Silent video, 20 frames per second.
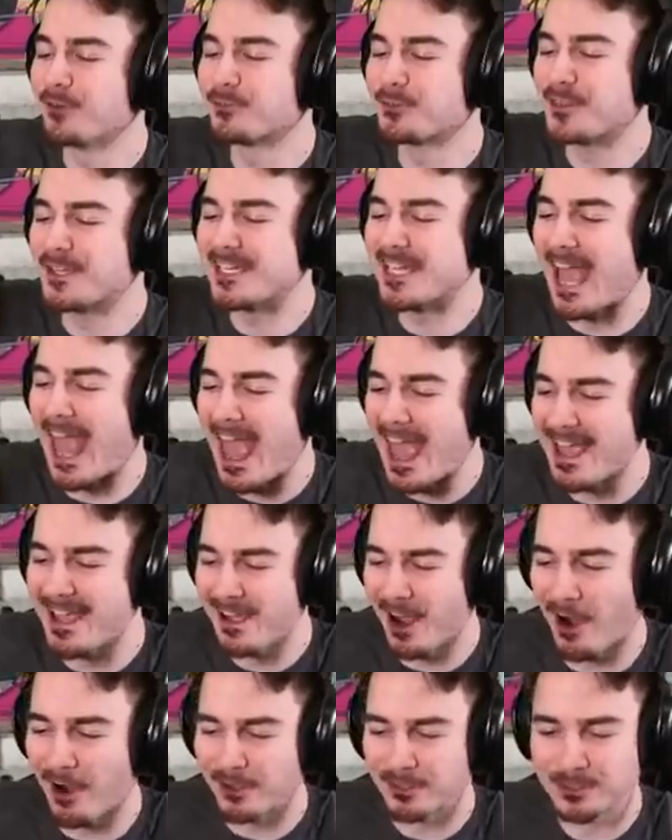of the
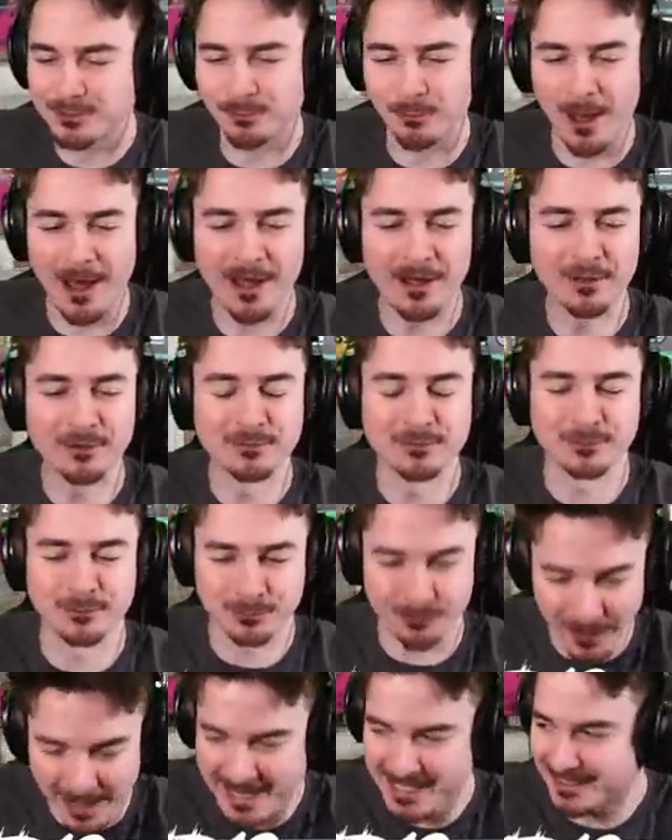
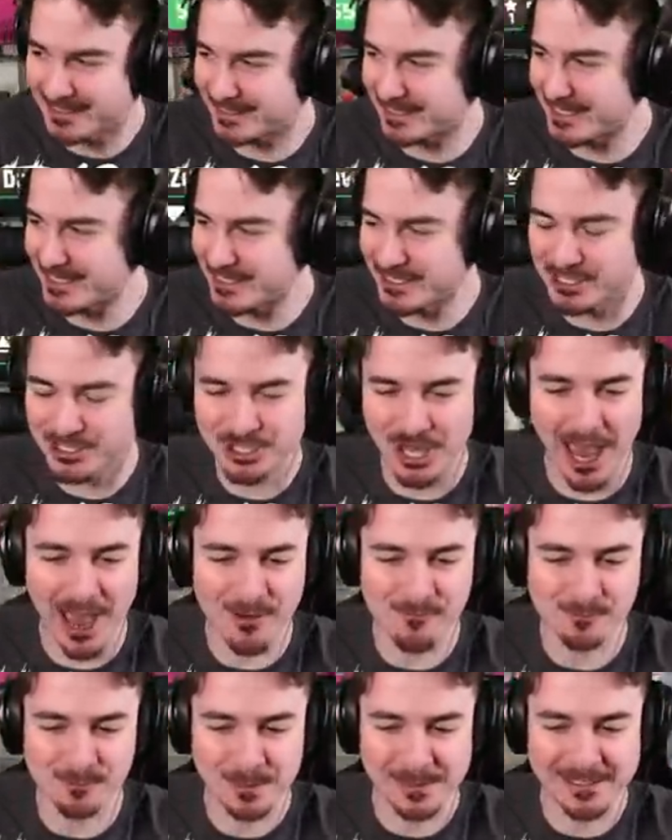AR-12 Racing
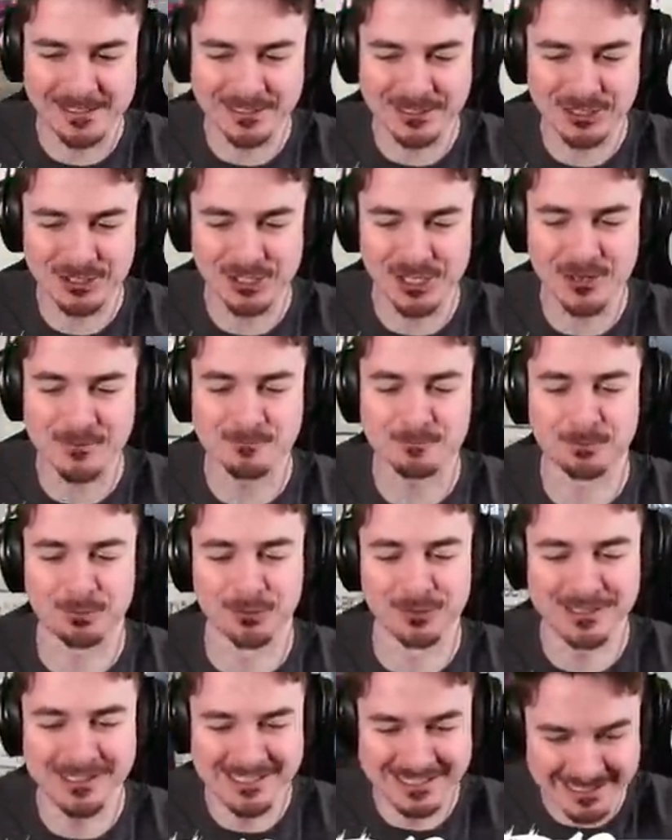Championship
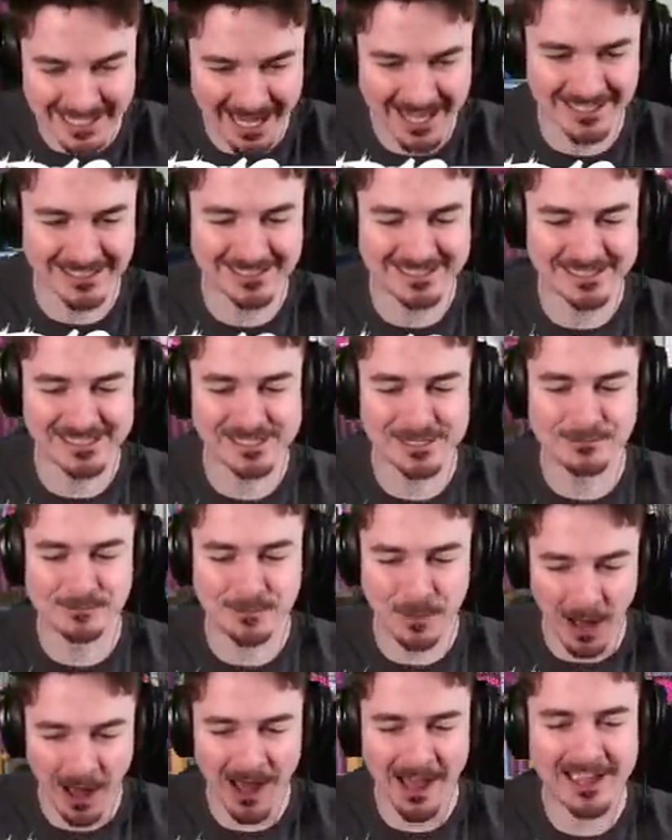
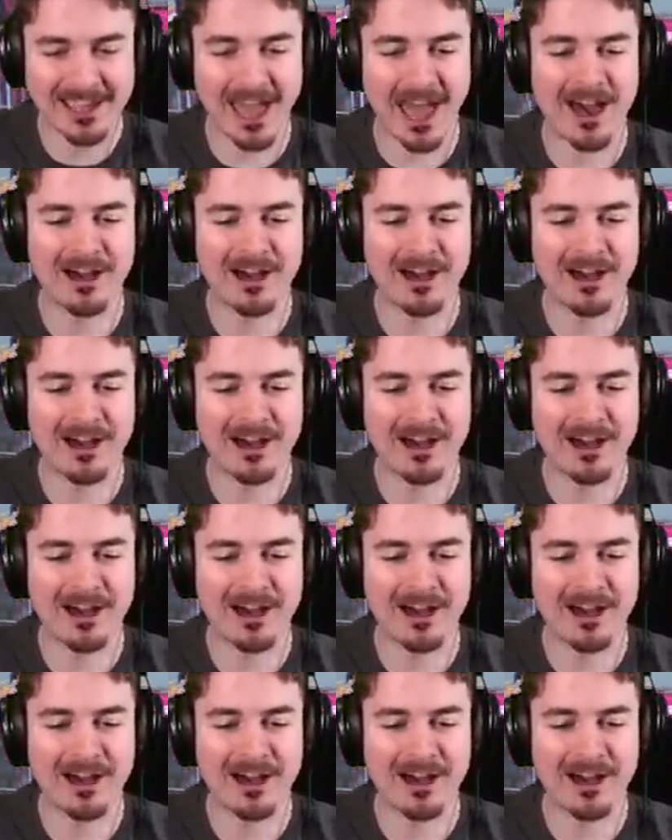presented by